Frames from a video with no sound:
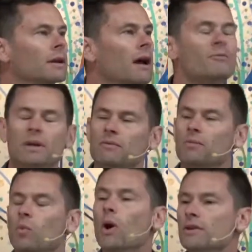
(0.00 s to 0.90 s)
I've
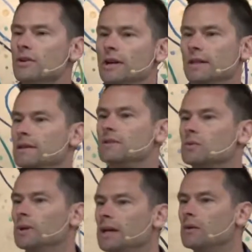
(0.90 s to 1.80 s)
been wondering
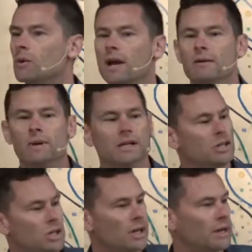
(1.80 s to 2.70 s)
this week what I might
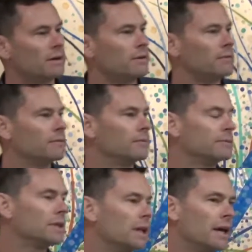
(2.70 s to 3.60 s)
share
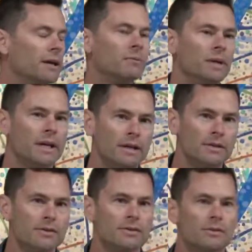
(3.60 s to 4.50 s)
today
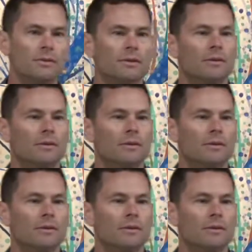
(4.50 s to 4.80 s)
because